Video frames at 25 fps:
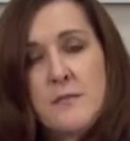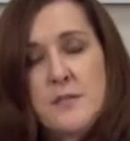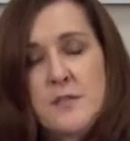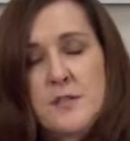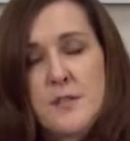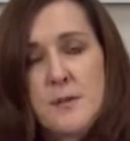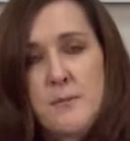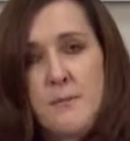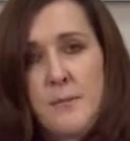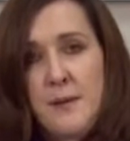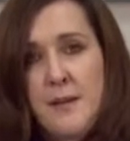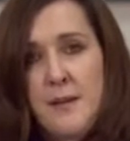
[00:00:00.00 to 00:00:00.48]

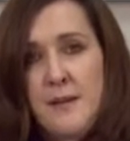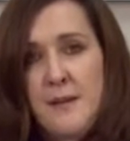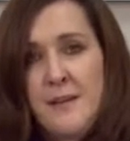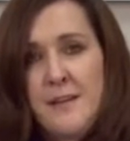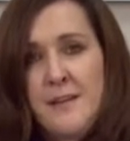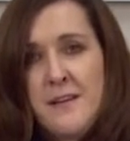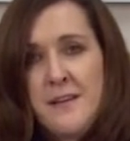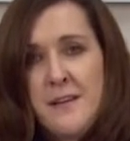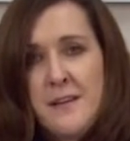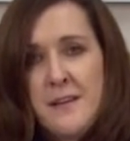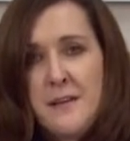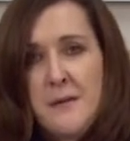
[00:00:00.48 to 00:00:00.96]
to
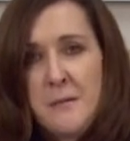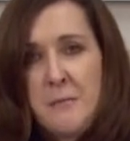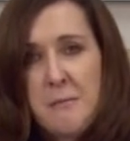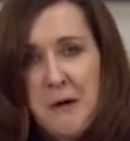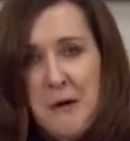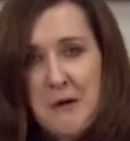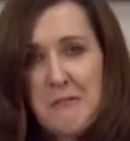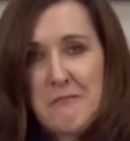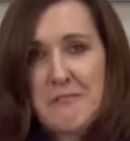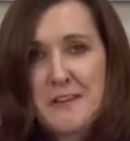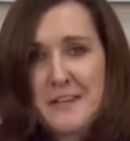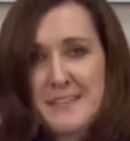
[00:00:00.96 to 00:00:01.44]
be
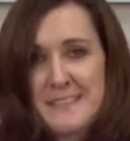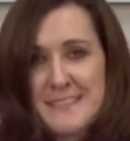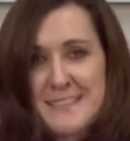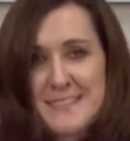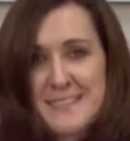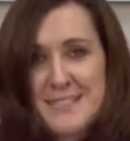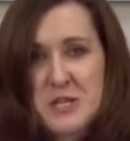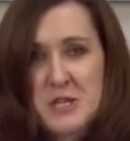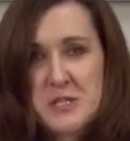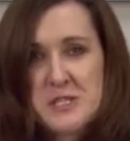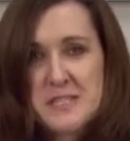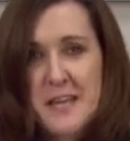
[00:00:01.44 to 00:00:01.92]
perfect,
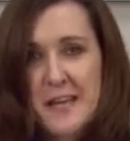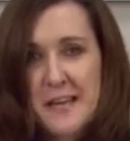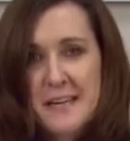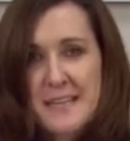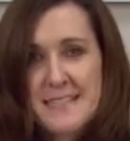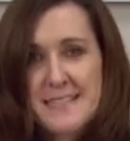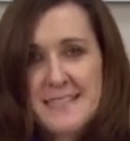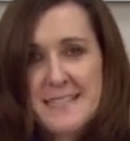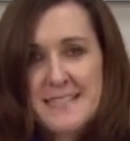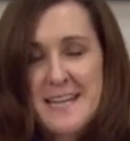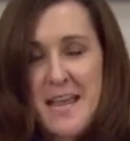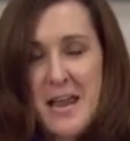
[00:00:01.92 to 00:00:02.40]
just like
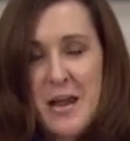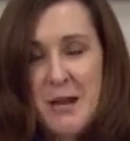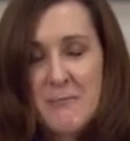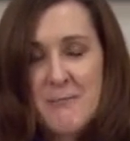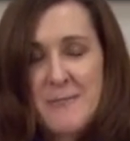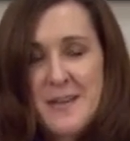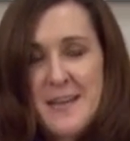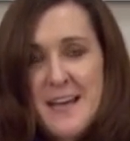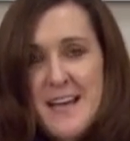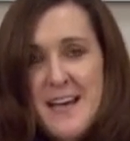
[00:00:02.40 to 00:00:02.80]
its name.